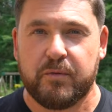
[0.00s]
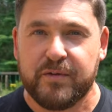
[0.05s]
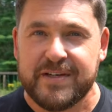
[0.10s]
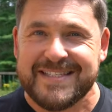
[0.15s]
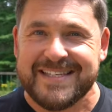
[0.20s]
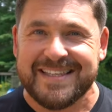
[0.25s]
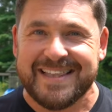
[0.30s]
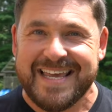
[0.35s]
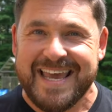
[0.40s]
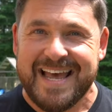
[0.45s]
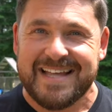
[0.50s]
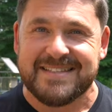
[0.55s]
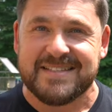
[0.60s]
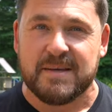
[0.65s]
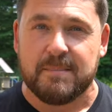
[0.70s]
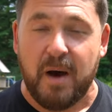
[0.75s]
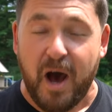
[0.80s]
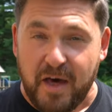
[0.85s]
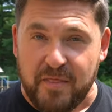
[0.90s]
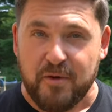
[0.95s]
We recently had
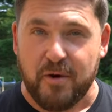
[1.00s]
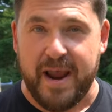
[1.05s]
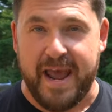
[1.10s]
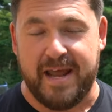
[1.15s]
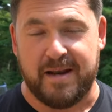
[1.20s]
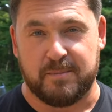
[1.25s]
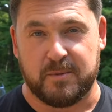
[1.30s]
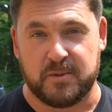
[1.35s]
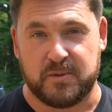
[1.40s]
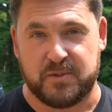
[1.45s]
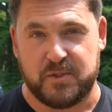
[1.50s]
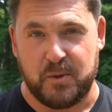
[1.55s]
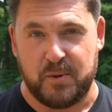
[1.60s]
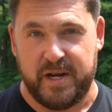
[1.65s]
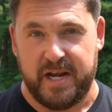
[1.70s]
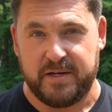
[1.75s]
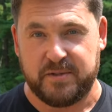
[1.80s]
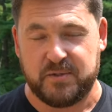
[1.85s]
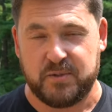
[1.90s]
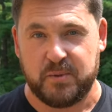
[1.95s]
some other animals
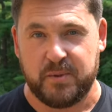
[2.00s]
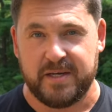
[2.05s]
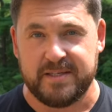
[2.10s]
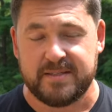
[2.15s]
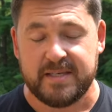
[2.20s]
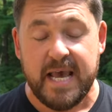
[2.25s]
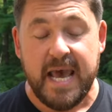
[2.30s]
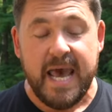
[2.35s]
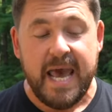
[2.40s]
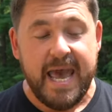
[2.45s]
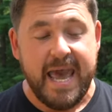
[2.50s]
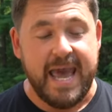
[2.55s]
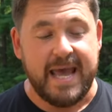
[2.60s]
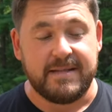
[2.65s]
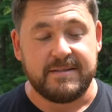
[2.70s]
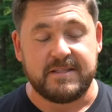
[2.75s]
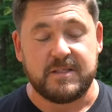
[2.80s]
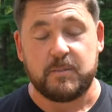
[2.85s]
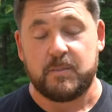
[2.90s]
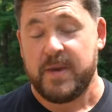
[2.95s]
donated to us.
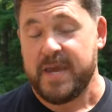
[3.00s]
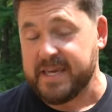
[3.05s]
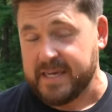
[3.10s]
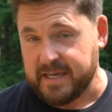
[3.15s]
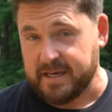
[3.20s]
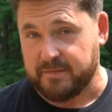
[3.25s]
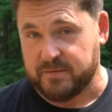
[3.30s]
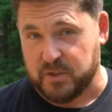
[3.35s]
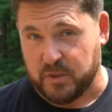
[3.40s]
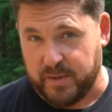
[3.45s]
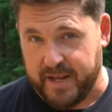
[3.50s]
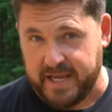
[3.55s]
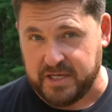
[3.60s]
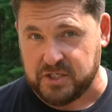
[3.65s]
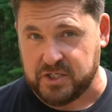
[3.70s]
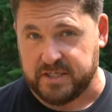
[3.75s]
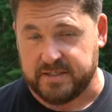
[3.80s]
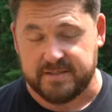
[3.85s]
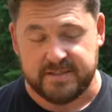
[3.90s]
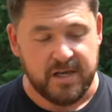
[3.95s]
And speaking of
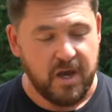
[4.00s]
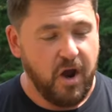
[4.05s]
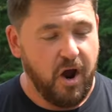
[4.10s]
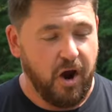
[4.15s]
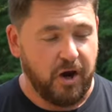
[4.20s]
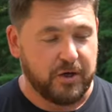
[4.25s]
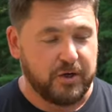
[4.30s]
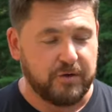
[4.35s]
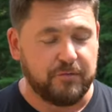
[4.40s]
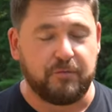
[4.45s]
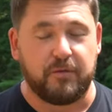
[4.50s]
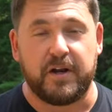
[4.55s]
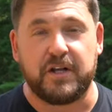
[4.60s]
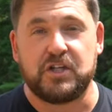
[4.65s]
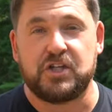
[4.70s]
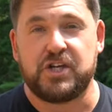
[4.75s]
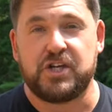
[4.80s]
donations, our good friend